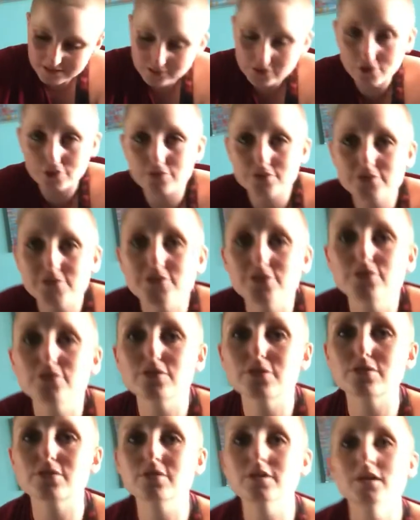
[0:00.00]
those
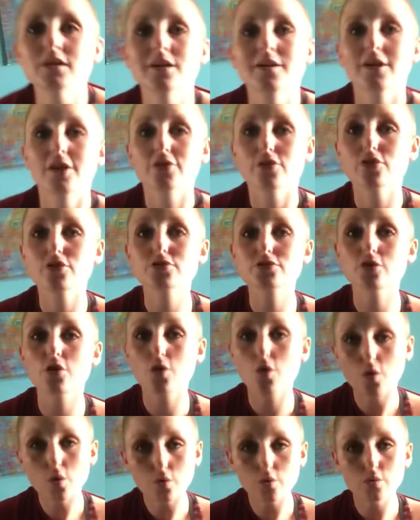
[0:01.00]
are
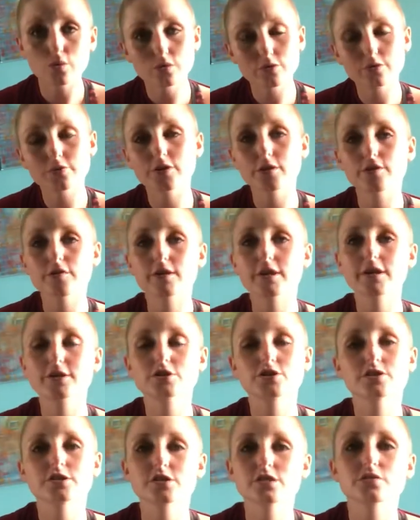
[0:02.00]
all the
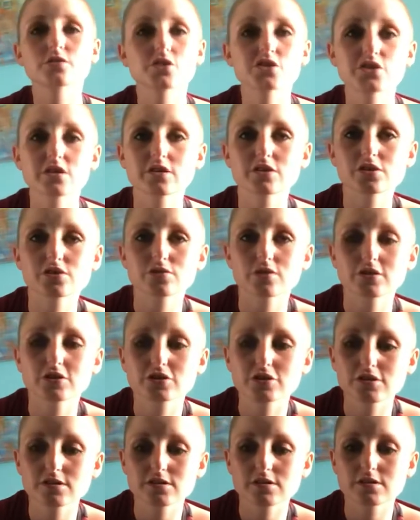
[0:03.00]
variations of the side
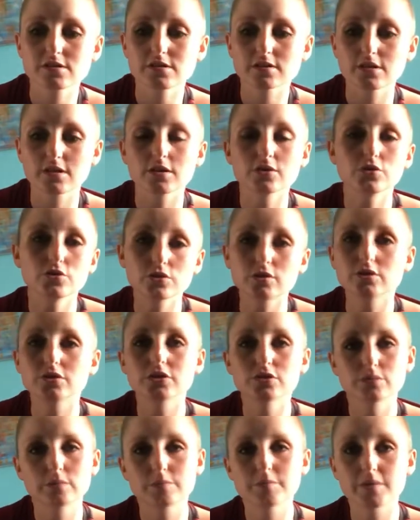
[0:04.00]
stretches that you can
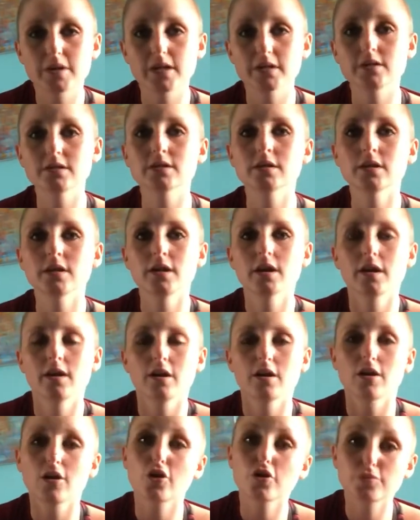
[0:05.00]
do in bed.
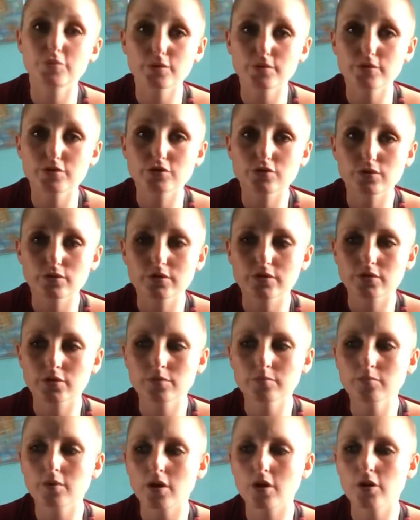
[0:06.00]
I hope you enjoyed
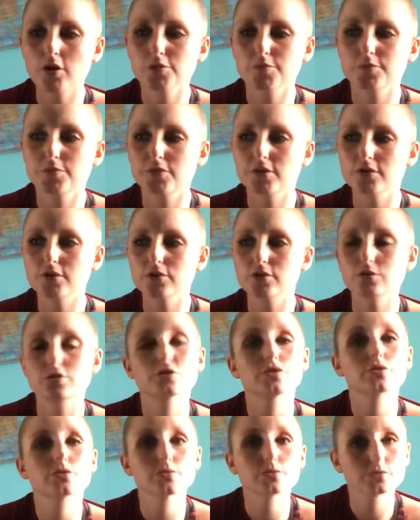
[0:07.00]
them. I hope that you
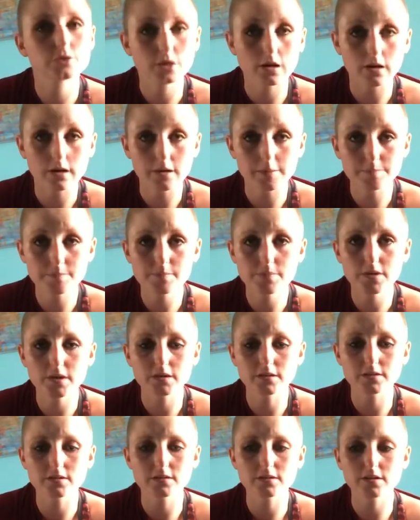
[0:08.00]
took your time
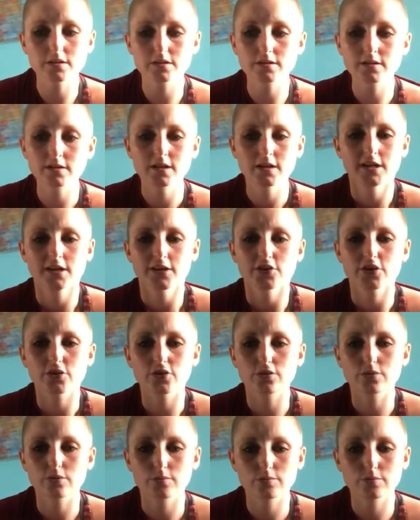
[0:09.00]
and that
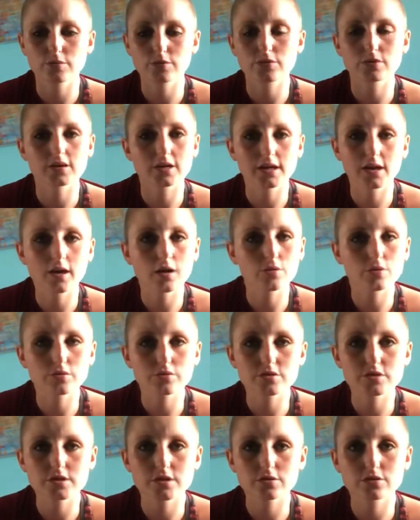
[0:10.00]
you will allow
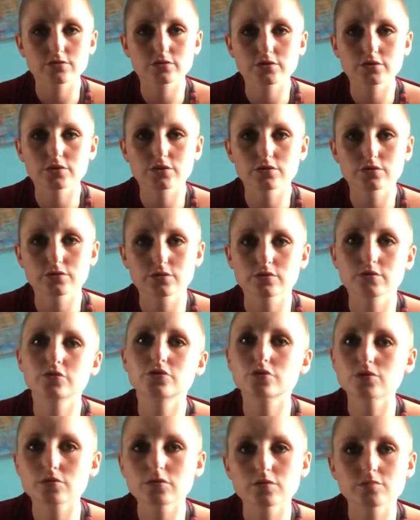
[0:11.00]
yourself to do
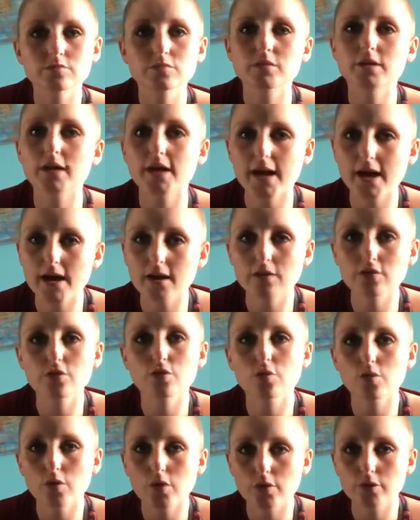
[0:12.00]
them at your
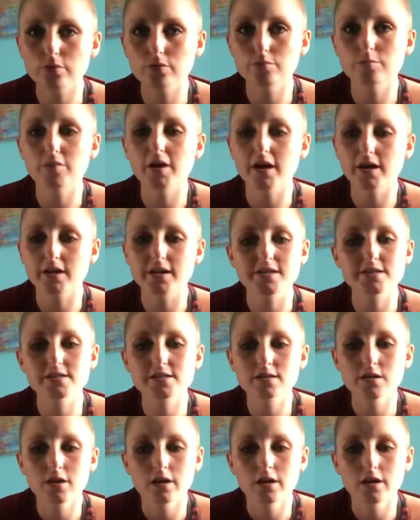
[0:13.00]
own pace.